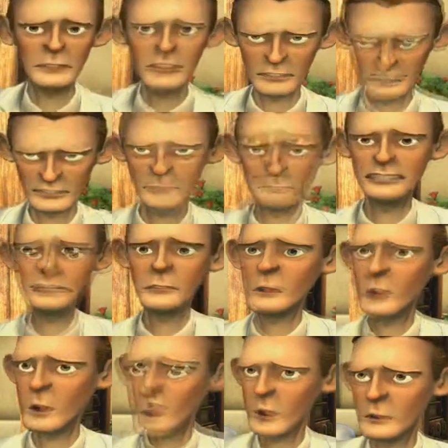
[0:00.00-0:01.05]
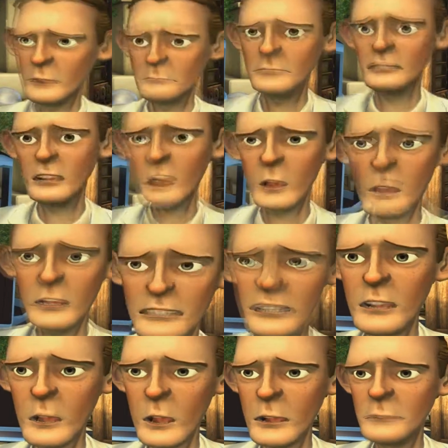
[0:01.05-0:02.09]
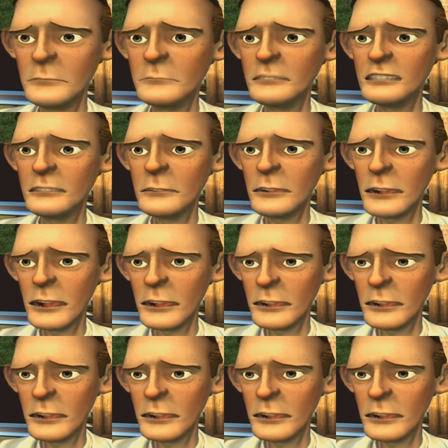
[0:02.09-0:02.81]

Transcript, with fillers: to play my big scene, you know? No telling how Edna's gonna